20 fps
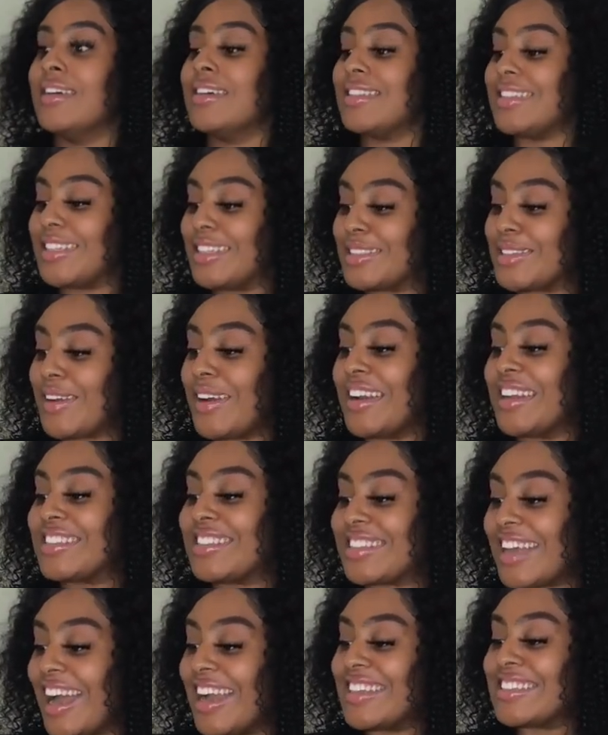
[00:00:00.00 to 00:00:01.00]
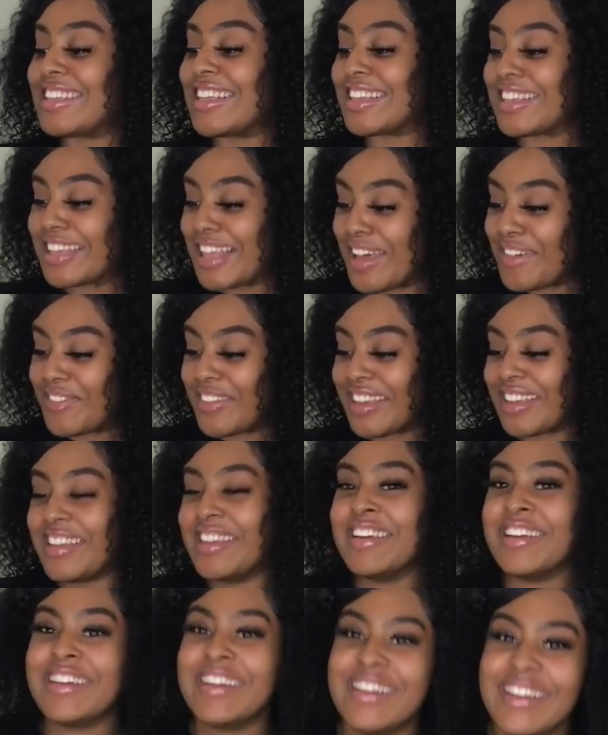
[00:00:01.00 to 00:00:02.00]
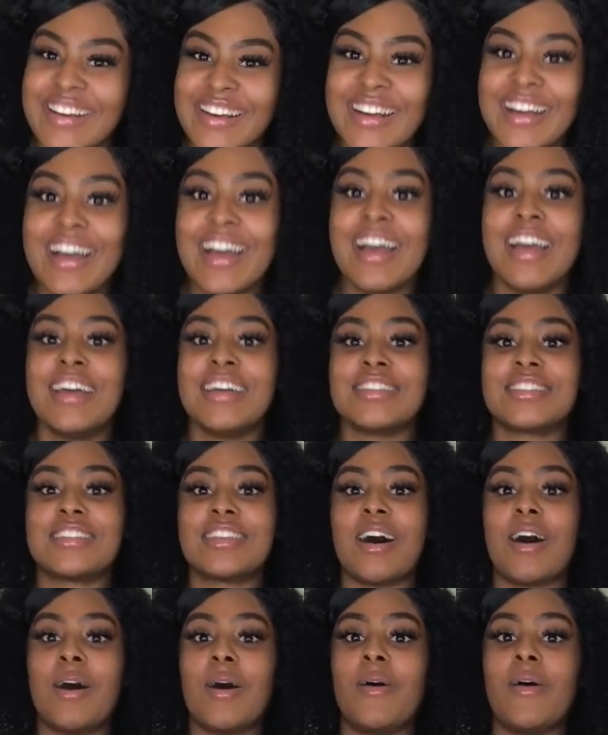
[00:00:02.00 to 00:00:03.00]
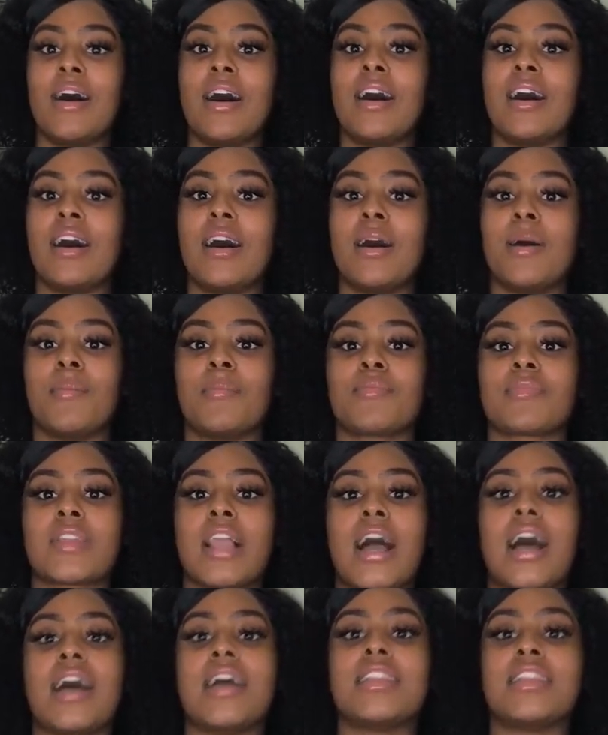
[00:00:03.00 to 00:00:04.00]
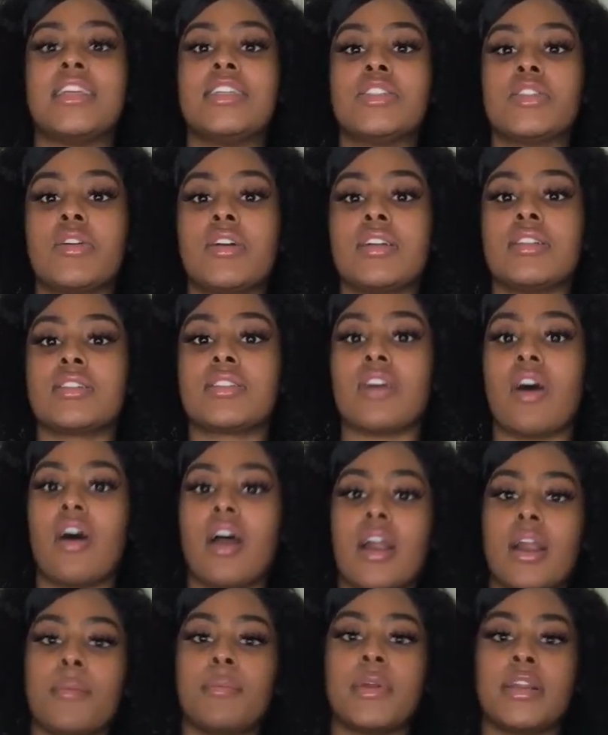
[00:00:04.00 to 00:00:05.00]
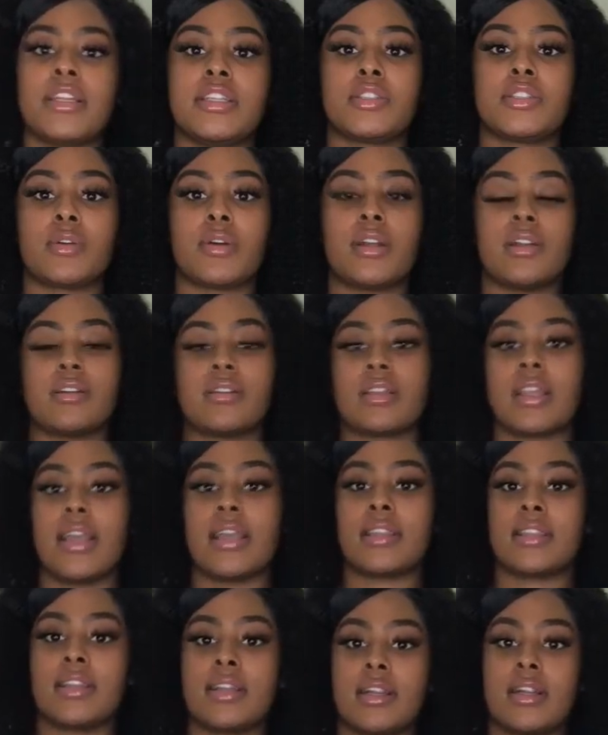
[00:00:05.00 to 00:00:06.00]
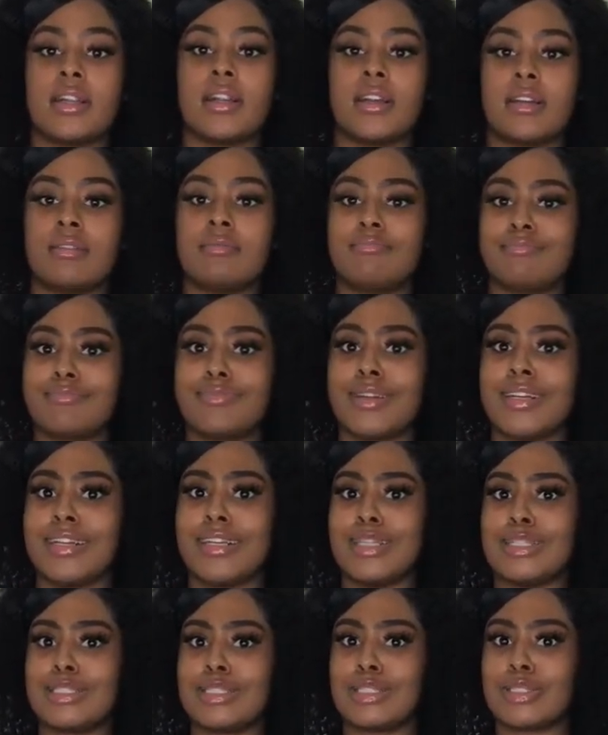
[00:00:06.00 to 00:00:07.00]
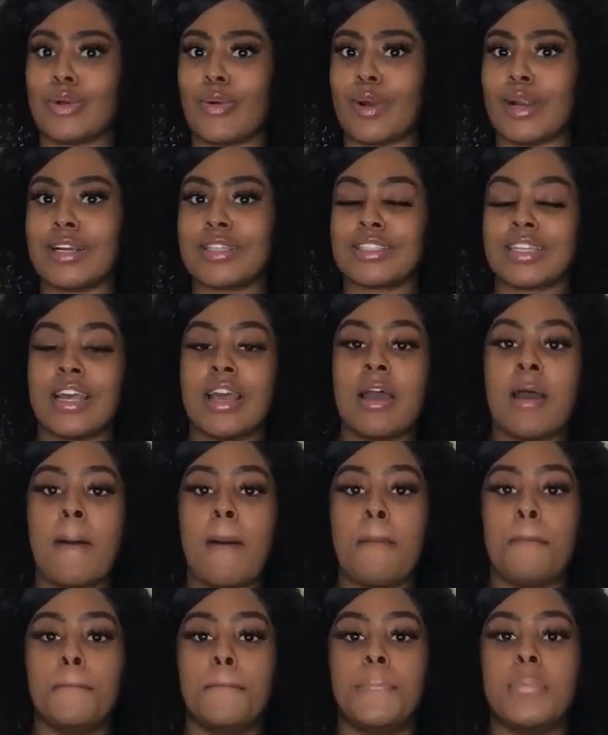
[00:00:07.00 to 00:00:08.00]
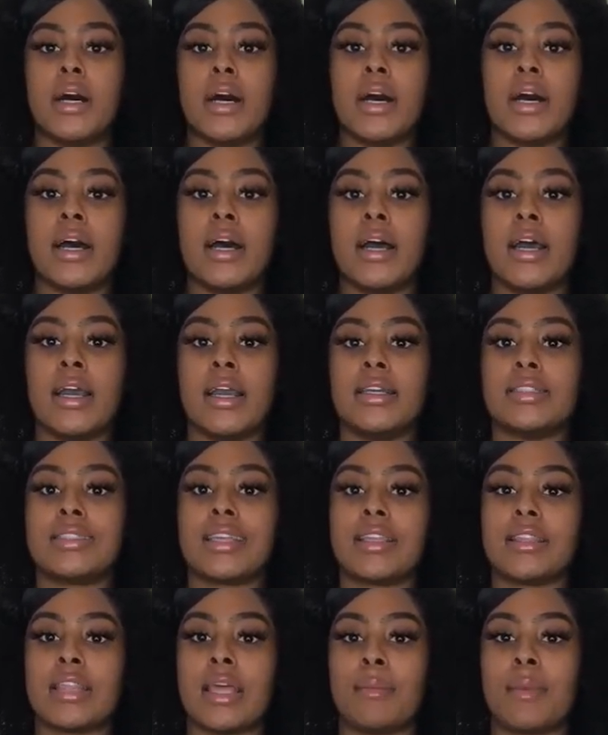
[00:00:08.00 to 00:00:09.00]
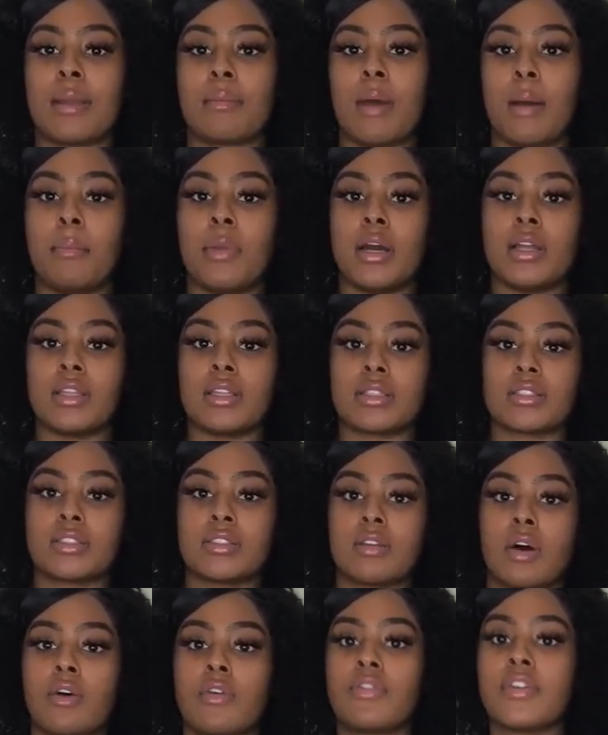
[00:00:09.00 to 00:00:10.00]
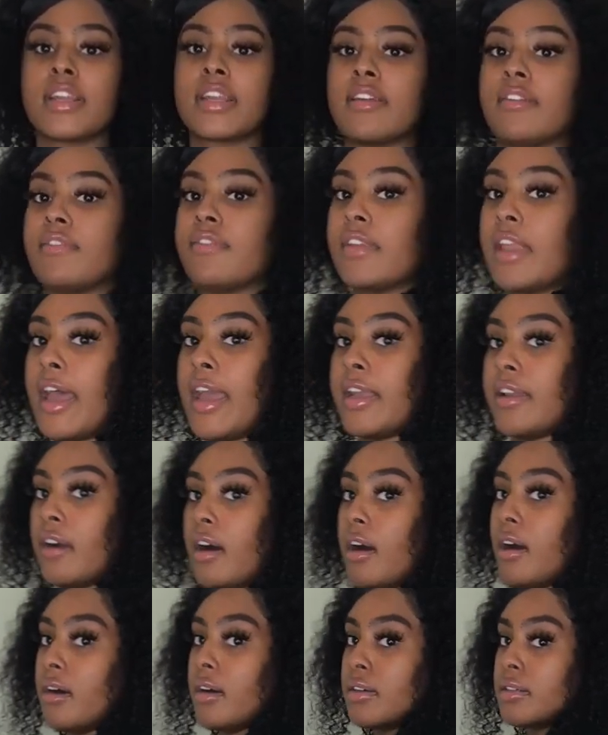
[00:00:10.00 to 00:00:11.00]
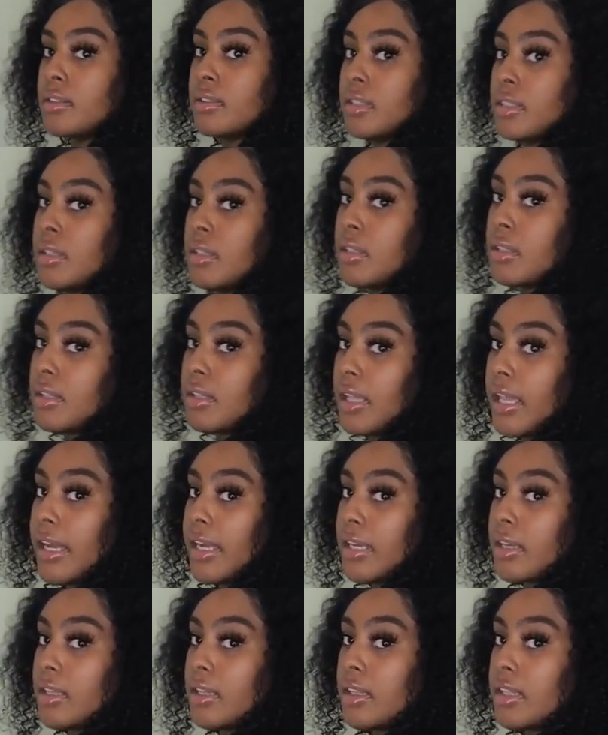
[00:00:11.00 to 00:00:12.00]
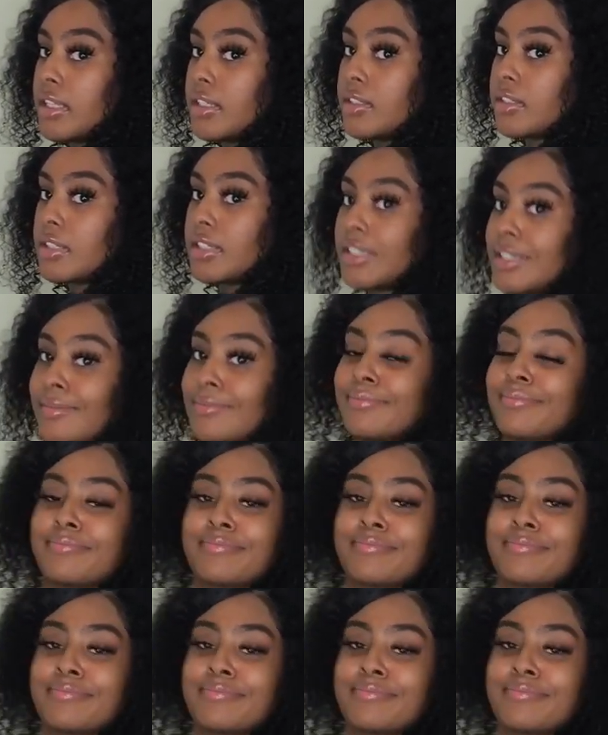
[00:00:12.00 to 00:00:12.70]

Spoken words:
these are in size 11. So, these shorts are pretty short. Like, they're pretty short, but they make my butt look so freaking flat, y'all. Like, literally,